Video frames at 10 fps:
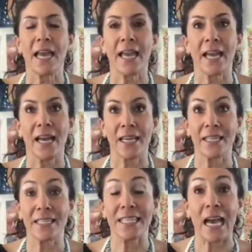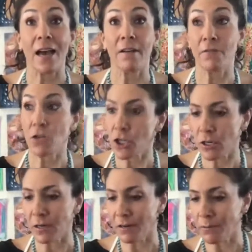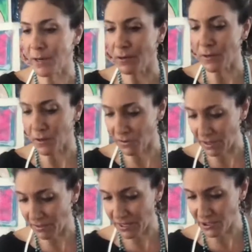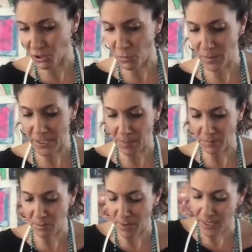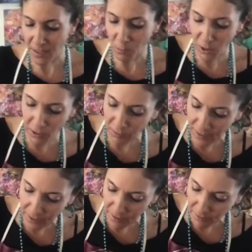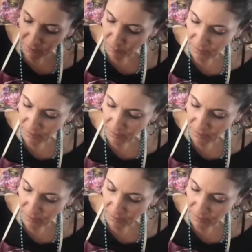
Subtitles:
And for sure, we all know that things are opening up depending on where you live,